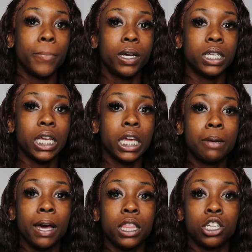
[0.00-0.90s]
because
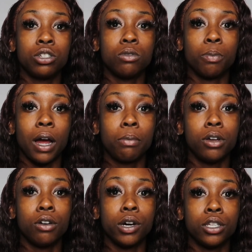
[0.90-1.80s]
anybody that you were
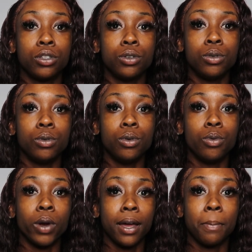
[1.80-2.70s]
probably going to
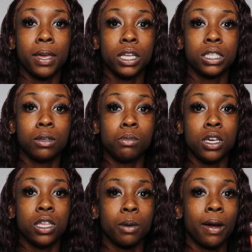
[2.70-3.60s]
recommend to
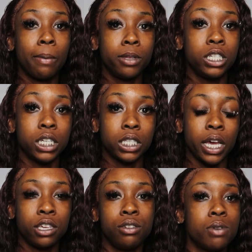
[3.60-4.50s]
me they're probably just
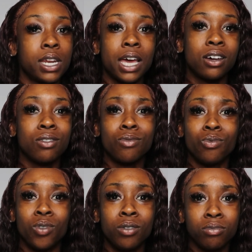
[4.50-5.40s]
like you and i don't
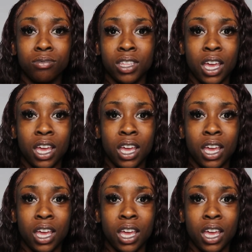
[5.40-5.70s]
want